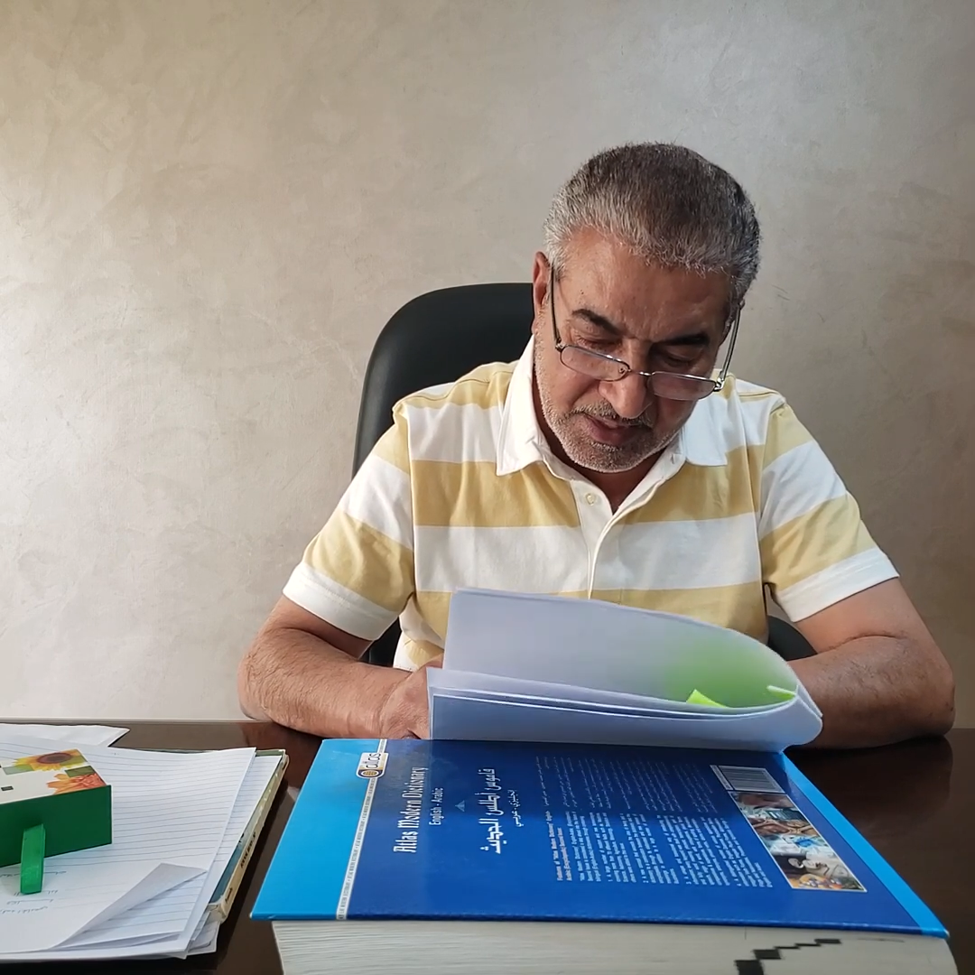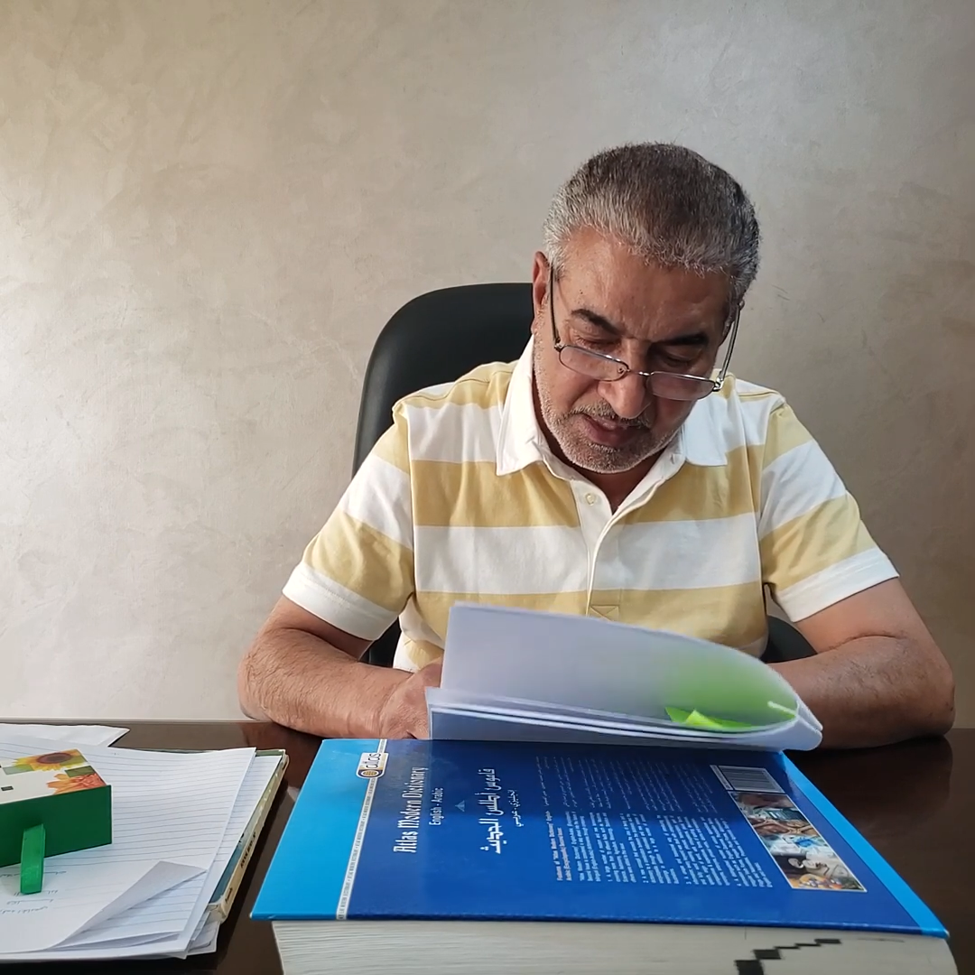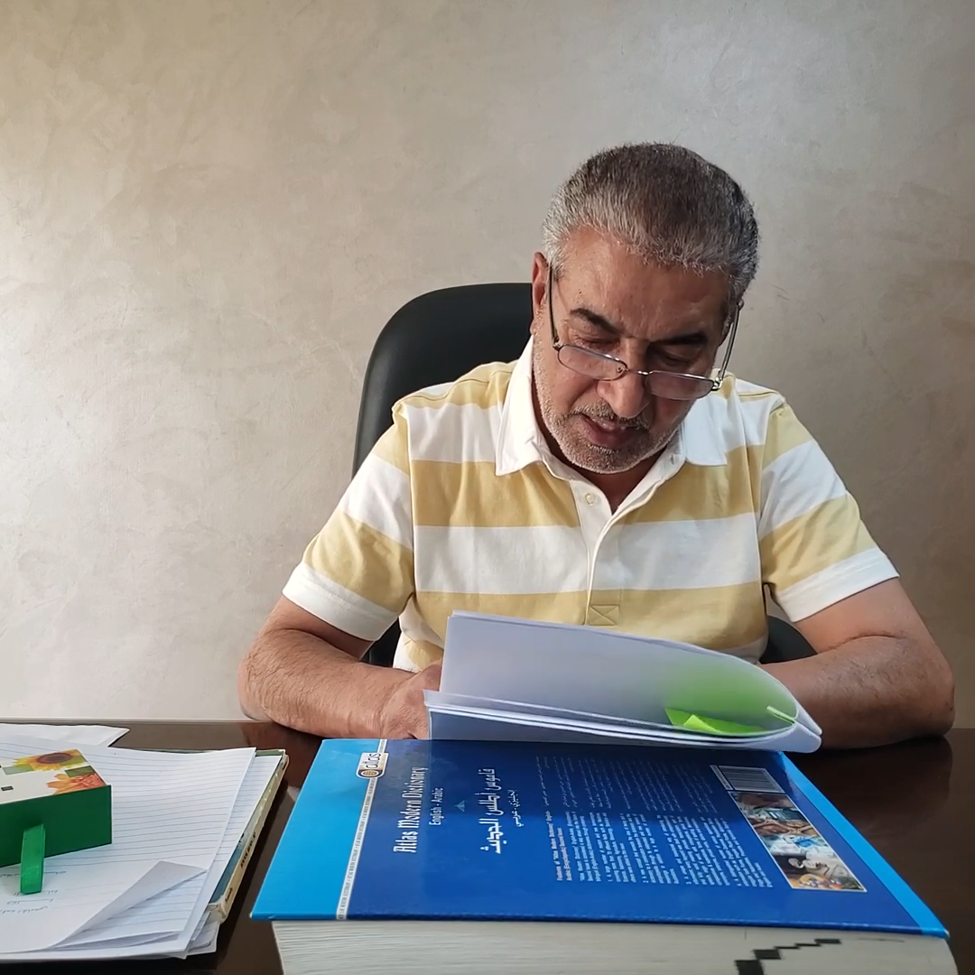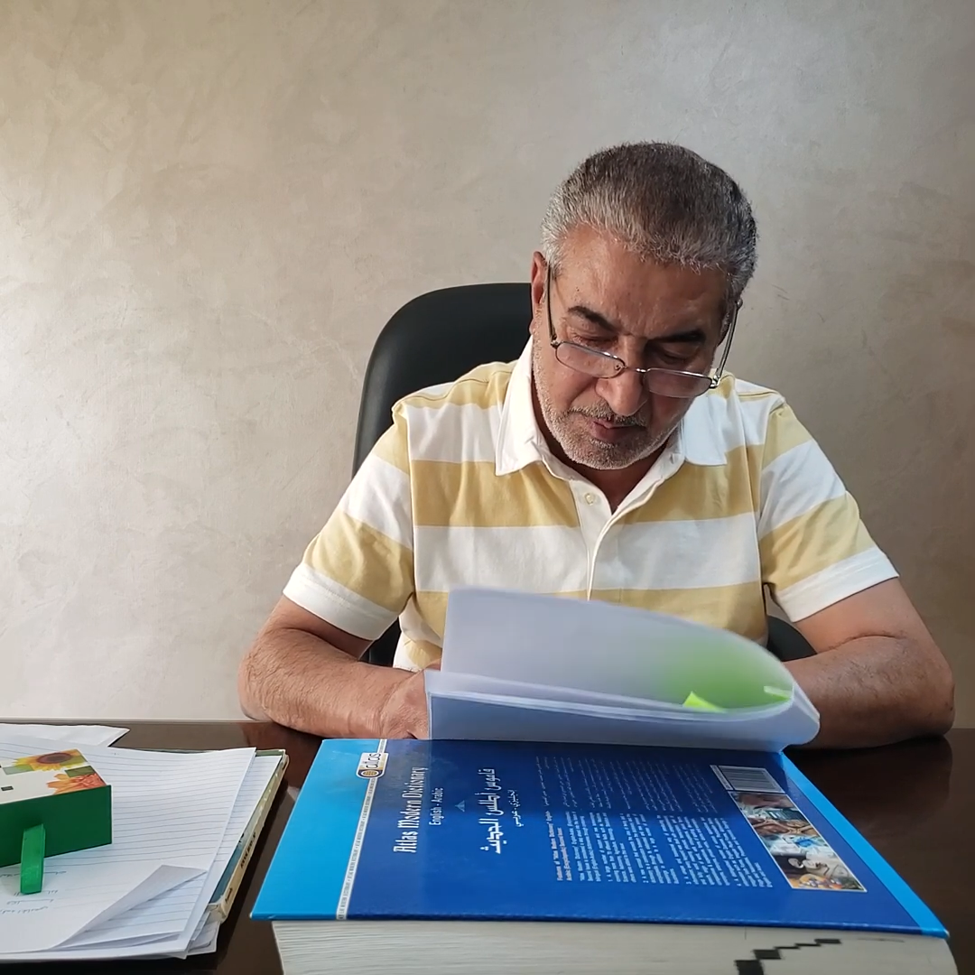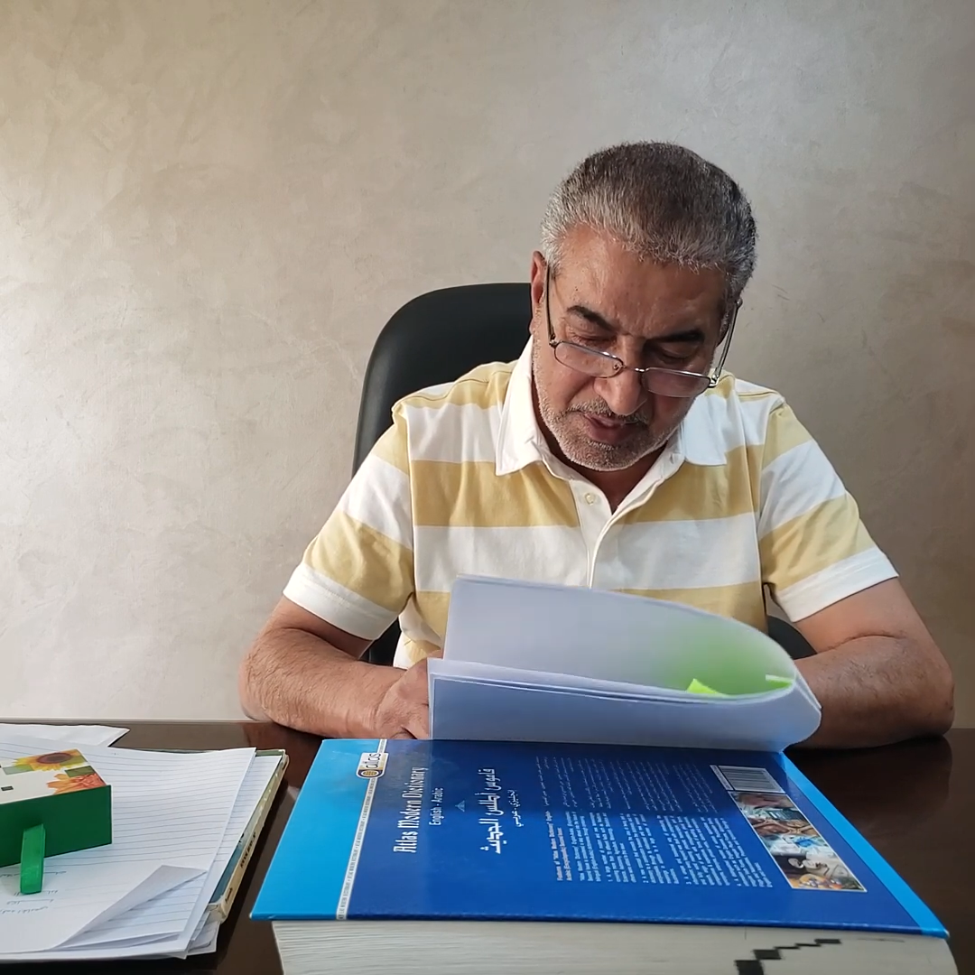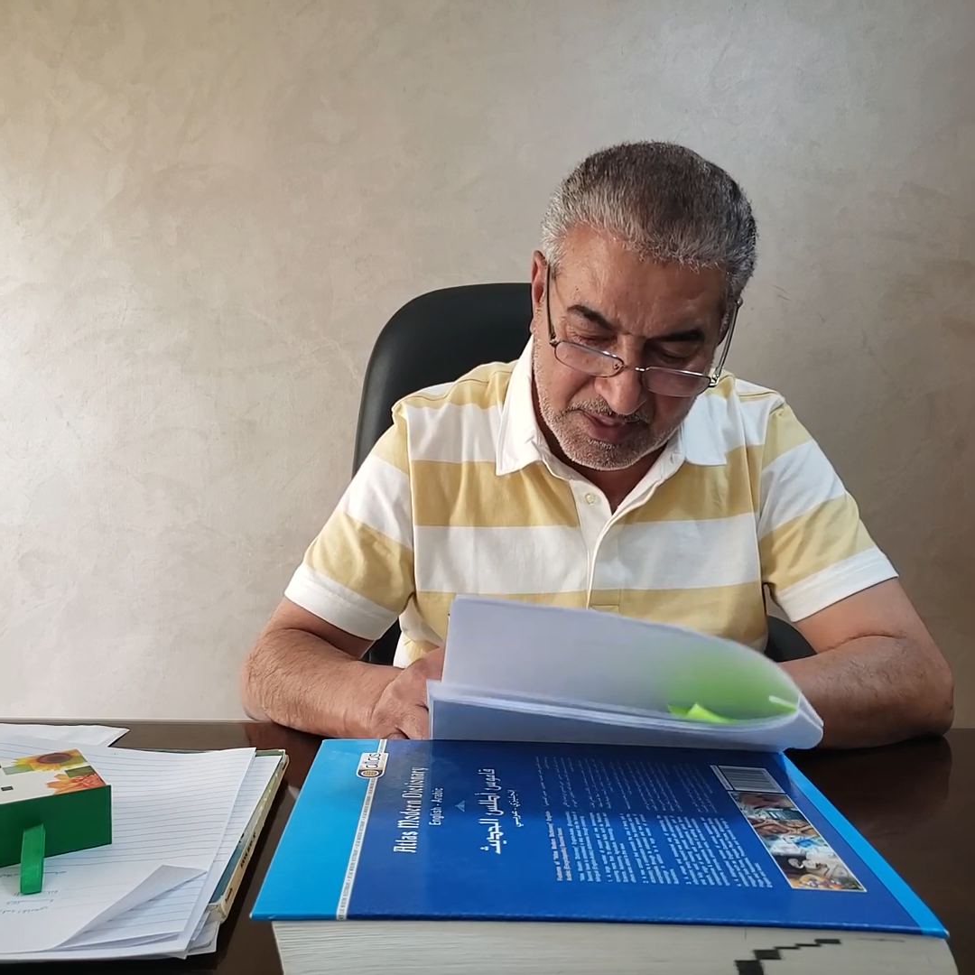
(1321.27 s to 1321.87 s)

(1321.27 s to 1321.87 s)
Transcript: Selma